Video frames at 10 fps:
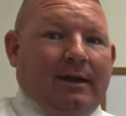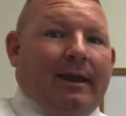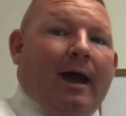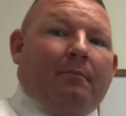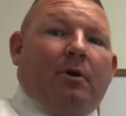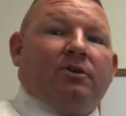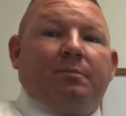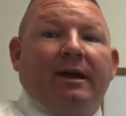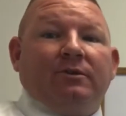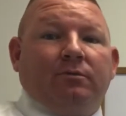Now, most
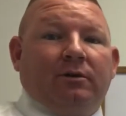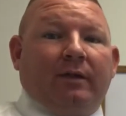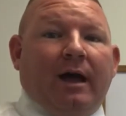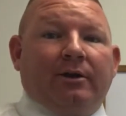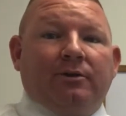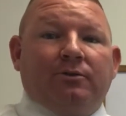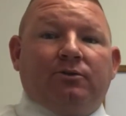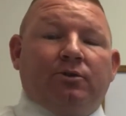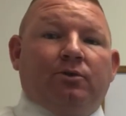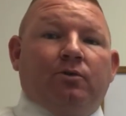banks will allow you
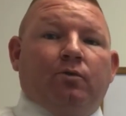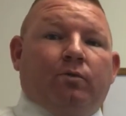to